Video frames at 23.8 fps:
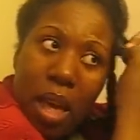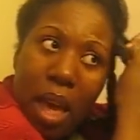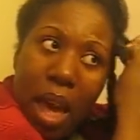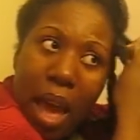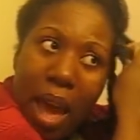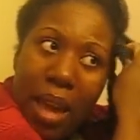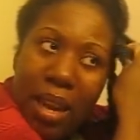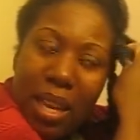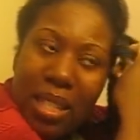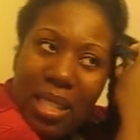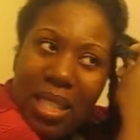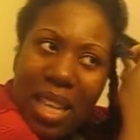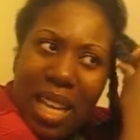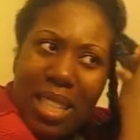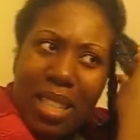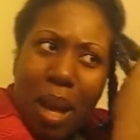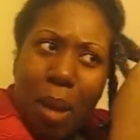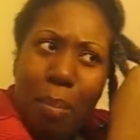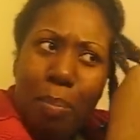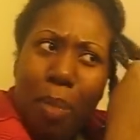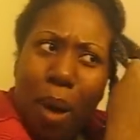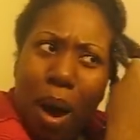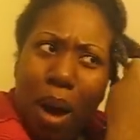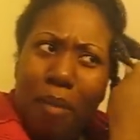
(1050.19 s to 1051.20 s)
and it says
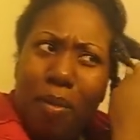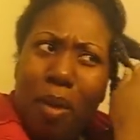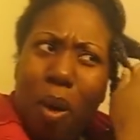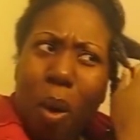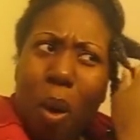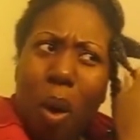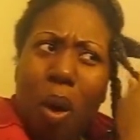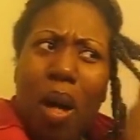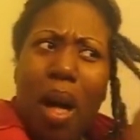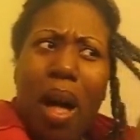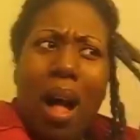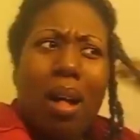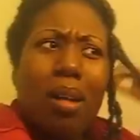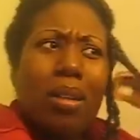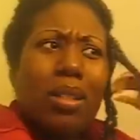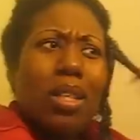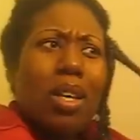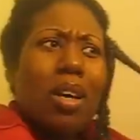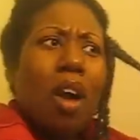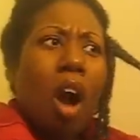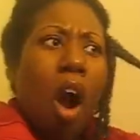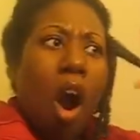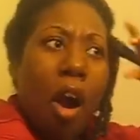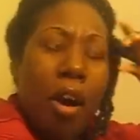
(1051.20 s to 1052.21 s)
above all else
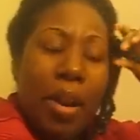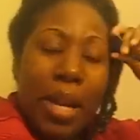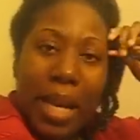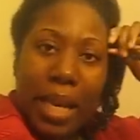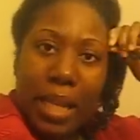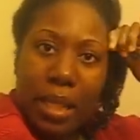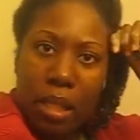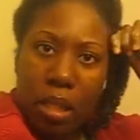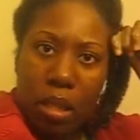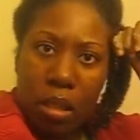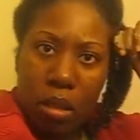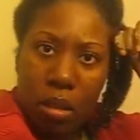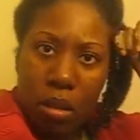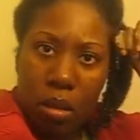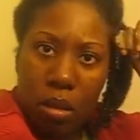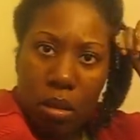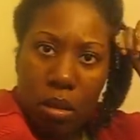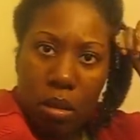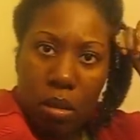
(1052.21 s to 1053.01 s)
guard it,